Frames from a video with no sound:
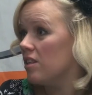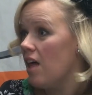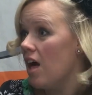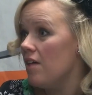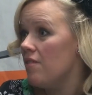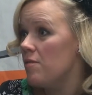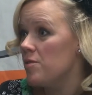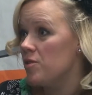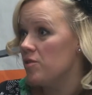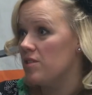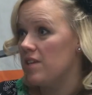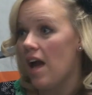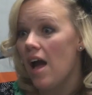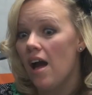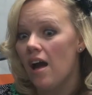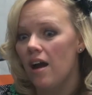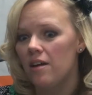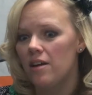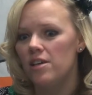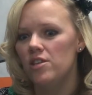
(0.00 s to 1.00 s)
There's a lot of opportunity.
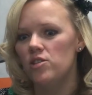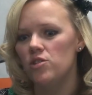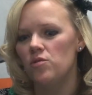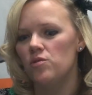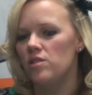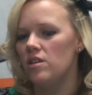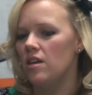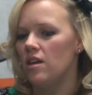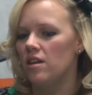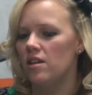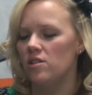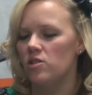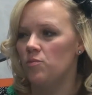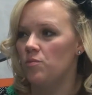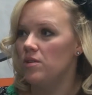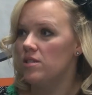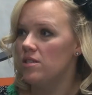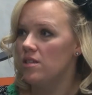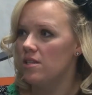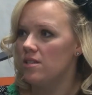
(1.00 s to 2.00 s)
Yeah, he's using it in his
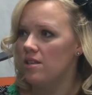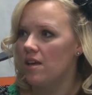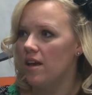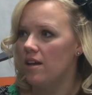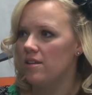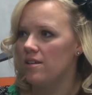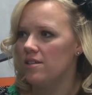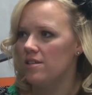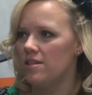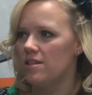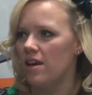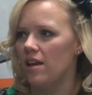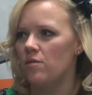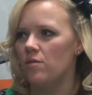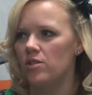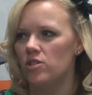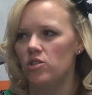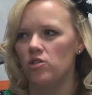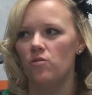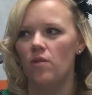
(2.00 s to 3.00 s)
business end because he kind
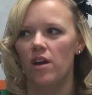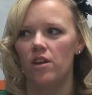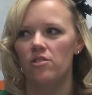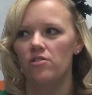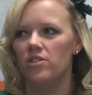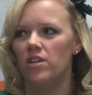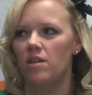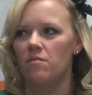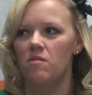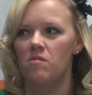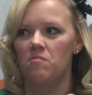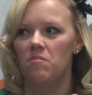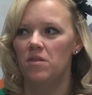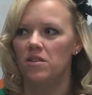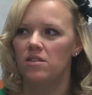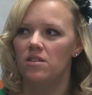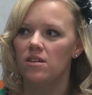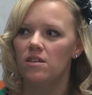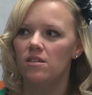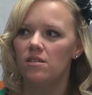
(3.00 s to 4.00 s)
of wants to do entertainment
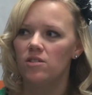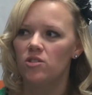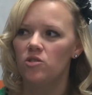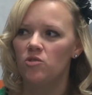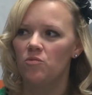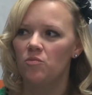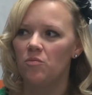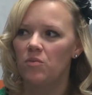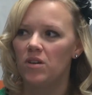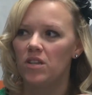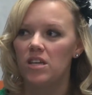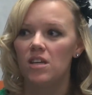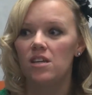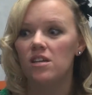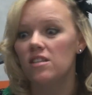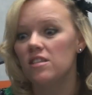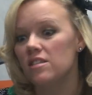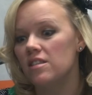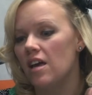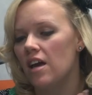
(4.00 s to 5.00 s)
business. But he
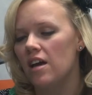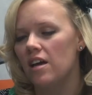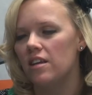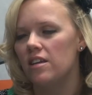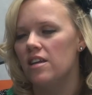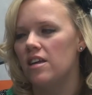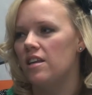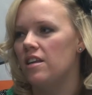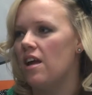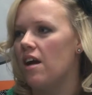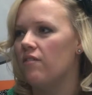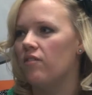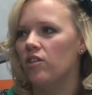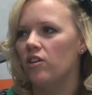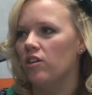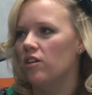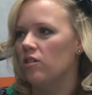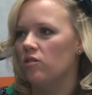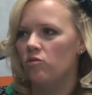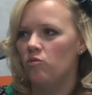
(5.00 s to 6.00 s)
has said he
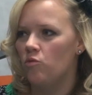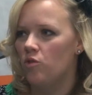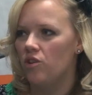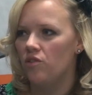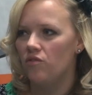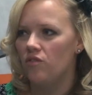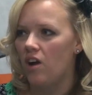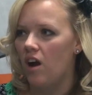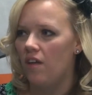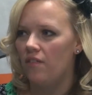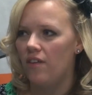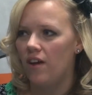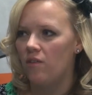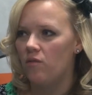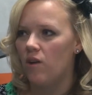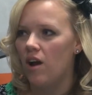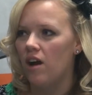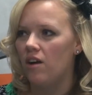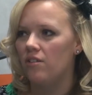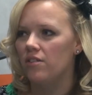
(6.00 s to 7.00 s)
never would have gone
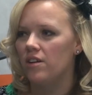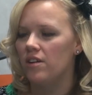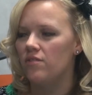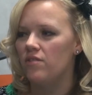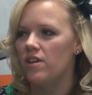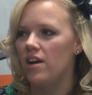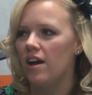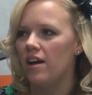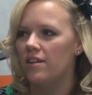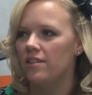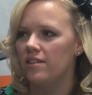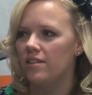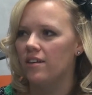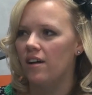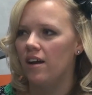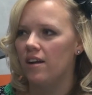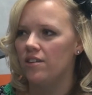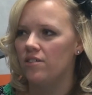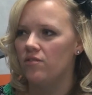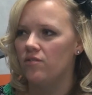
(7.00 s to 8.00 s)
that route if he hadn't
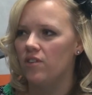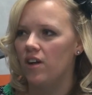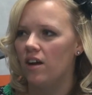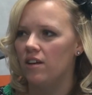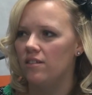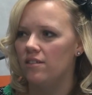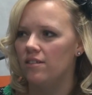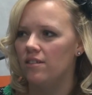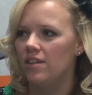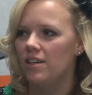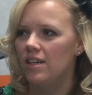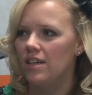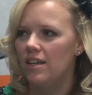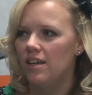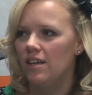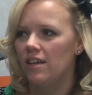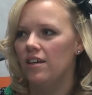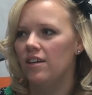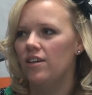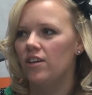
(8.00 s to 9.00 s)
kind of gotten
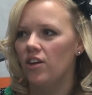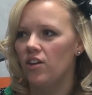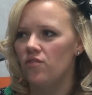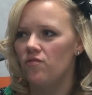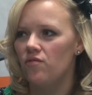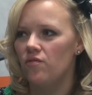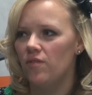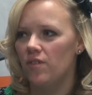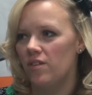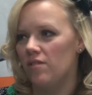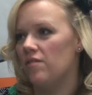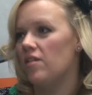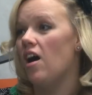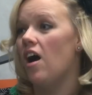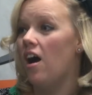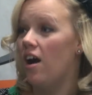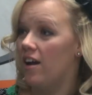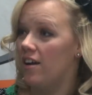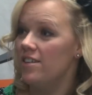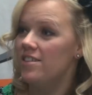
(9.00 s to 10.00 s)

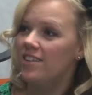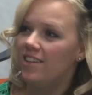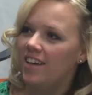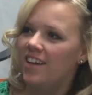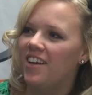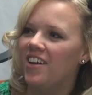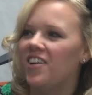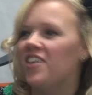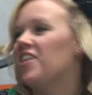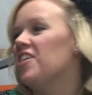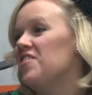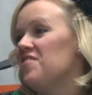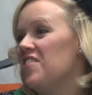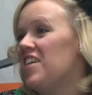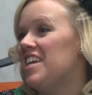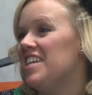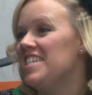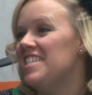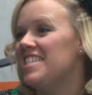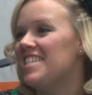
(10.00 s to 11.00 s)
conned,
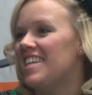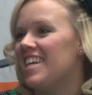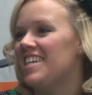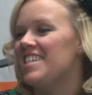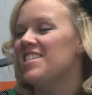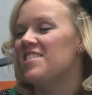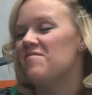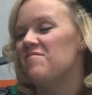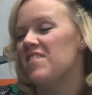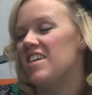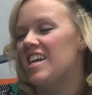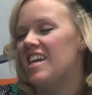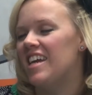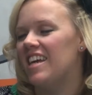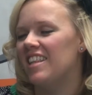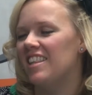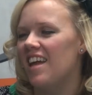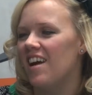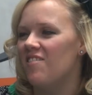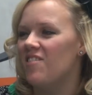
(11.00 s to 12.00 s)
convinced into
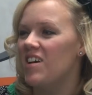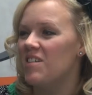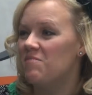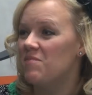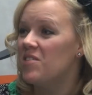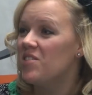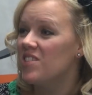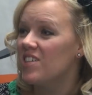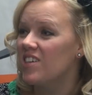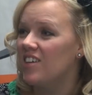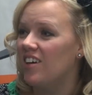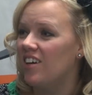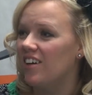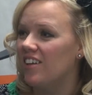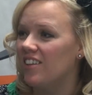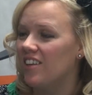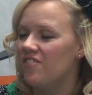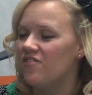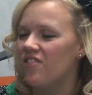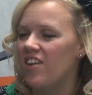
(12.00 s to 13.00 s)
being in that one
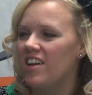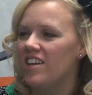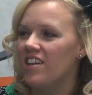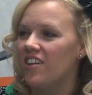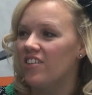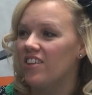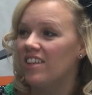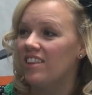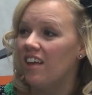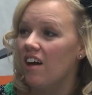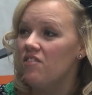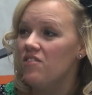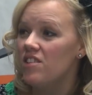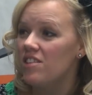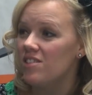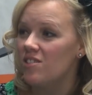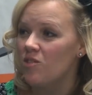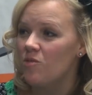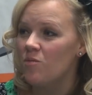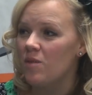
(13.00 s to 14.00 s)
musical, and then finding out he loved
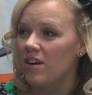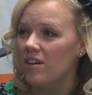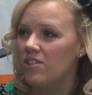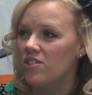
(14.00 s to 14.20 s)
it so